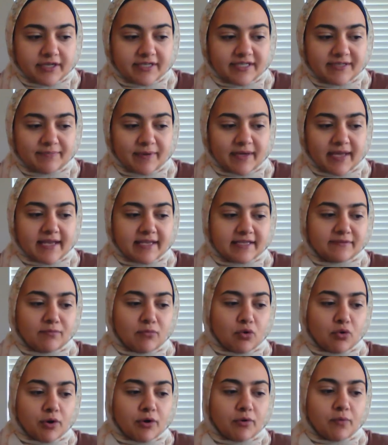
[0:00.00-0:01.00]
because
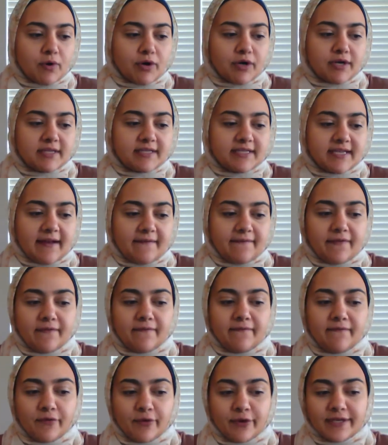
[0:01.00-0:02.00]
more words have the
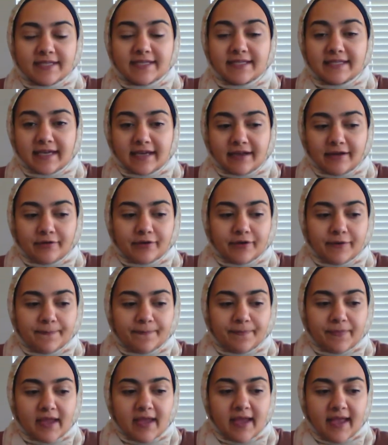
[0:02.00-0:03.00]
voiced sound.
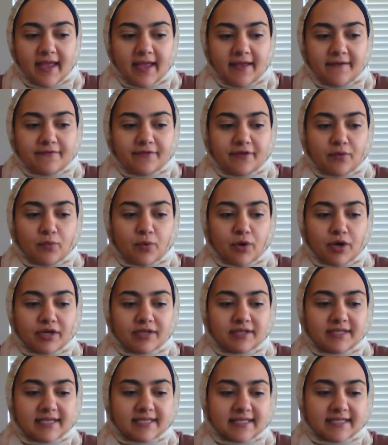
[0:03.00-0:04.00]
If the word
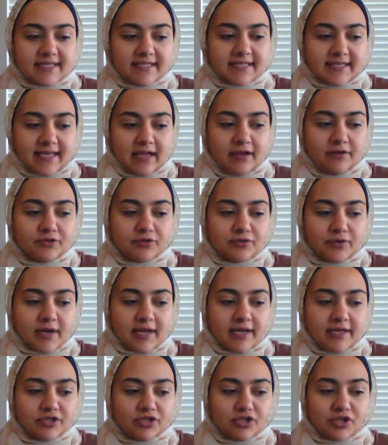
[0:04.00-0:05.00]
doesn't sound right,
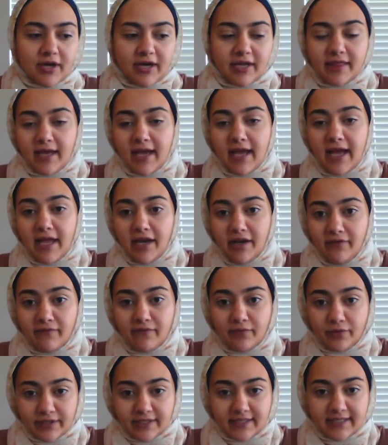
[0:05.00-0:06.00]
try the
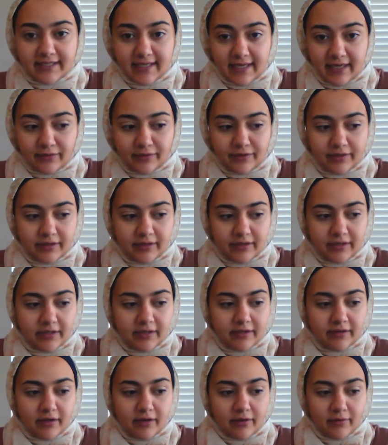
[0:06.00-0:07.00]
unvoiced sound.
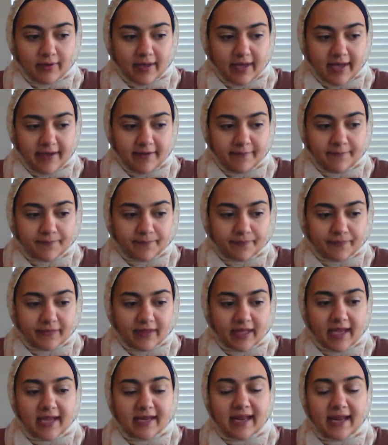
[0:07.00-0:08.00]
Okay?
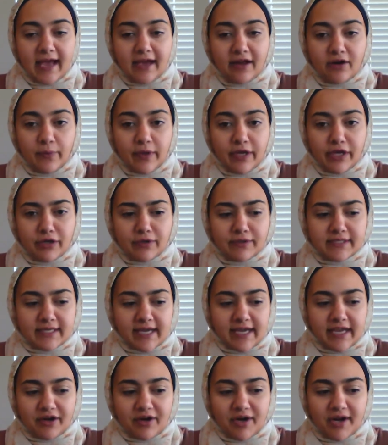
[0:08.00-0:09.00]
And how do we code
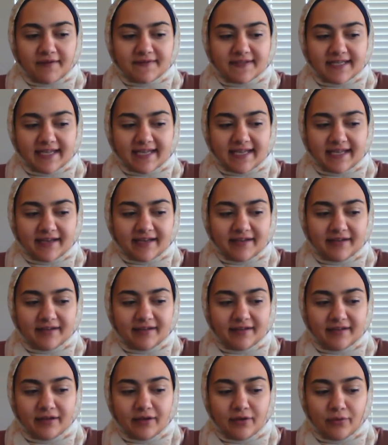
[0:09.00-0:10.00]
diagraphs again?
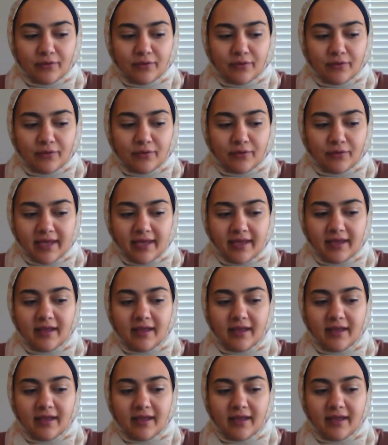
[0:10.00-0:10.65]
We